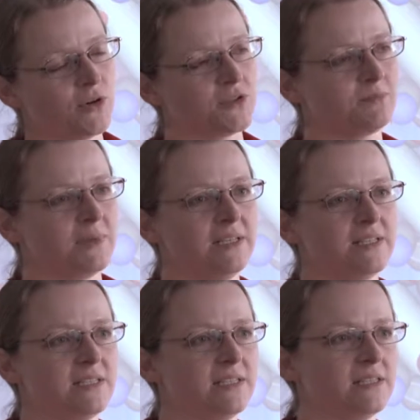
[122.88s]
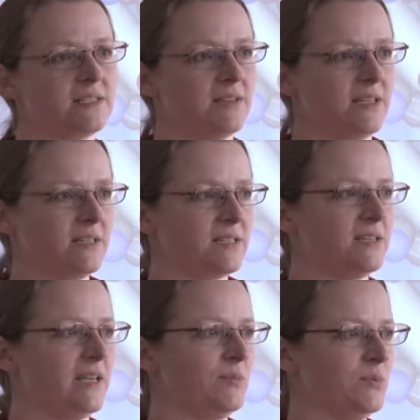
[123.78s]
possibilities that this
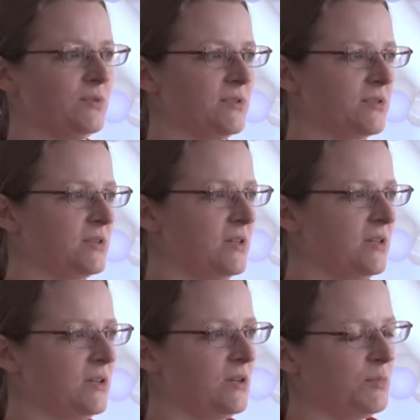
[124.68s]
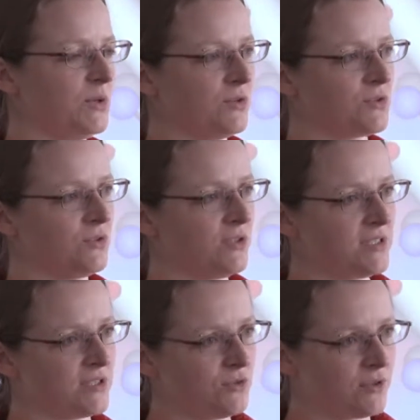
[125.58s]
enables, because not
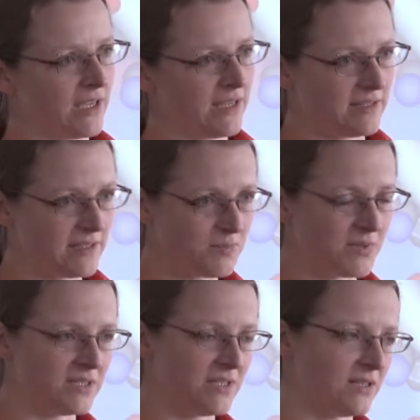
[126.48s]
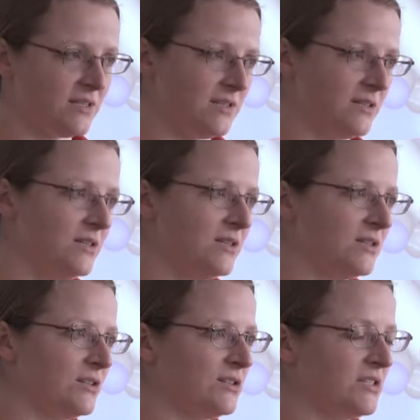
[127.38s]
just looking at this particular
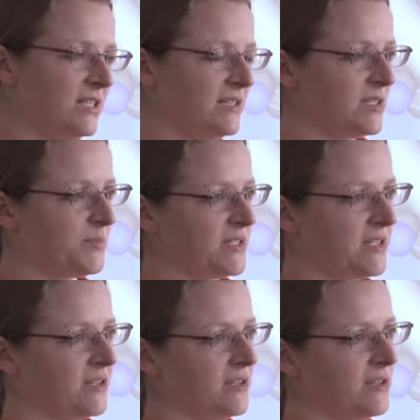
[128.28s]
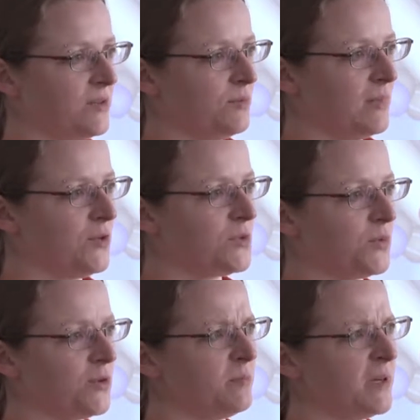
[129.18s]
gene, this particular mouse
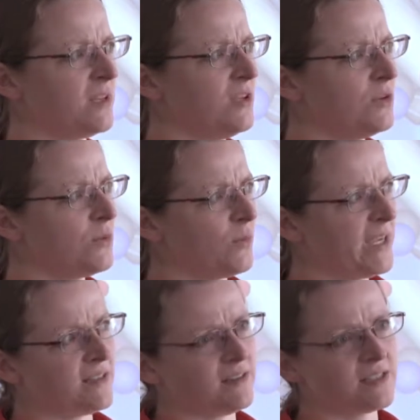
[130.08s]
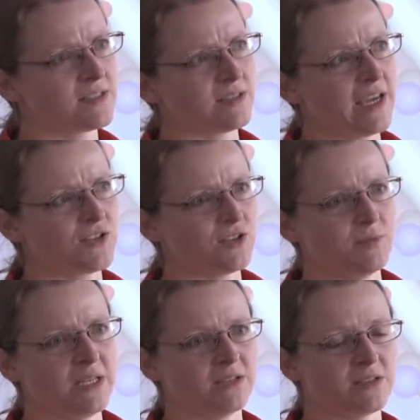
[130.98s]
model, but wait, this actually
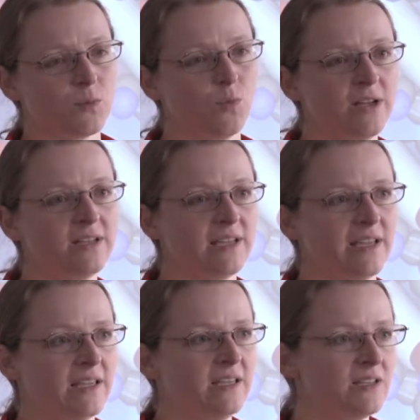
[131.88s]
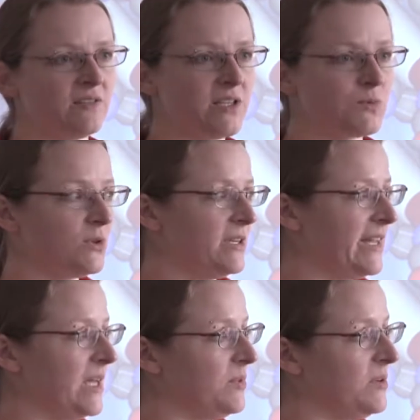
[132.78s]
means that one day this will
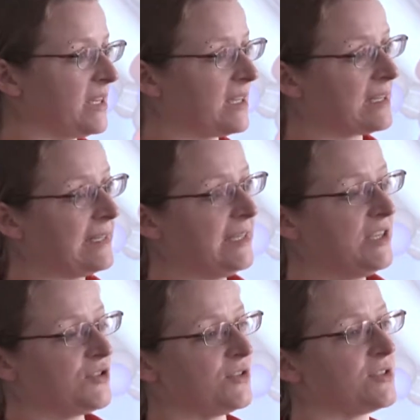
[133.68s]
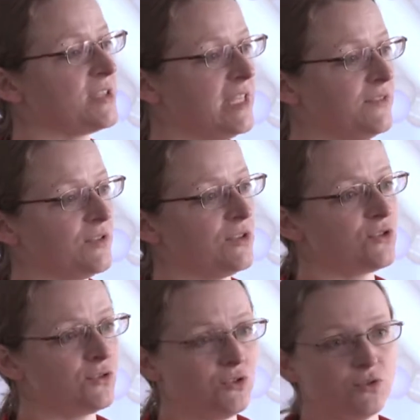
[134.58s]
enable the clinicians even
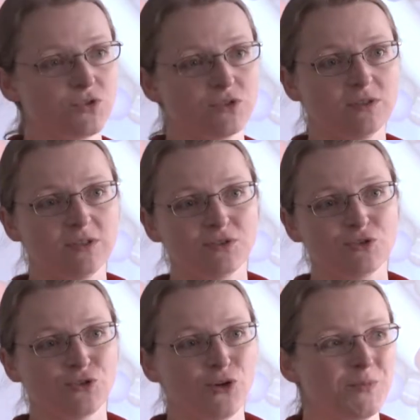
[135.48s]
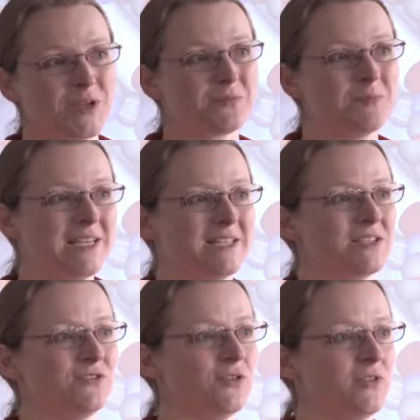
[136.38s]
to use genomic
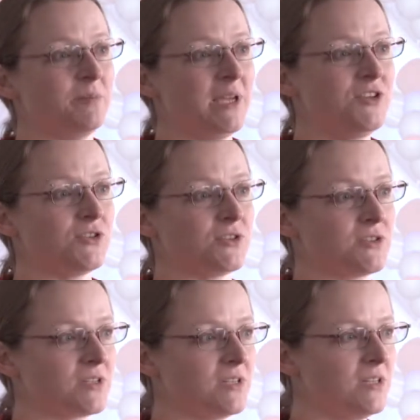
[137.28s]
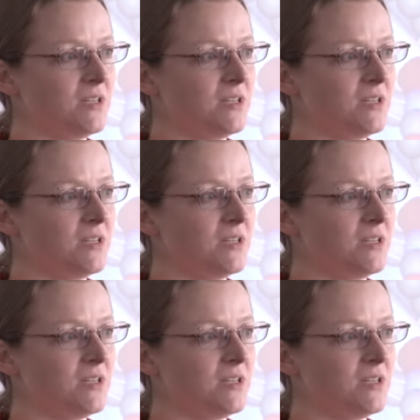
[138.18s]
medicine for their patients.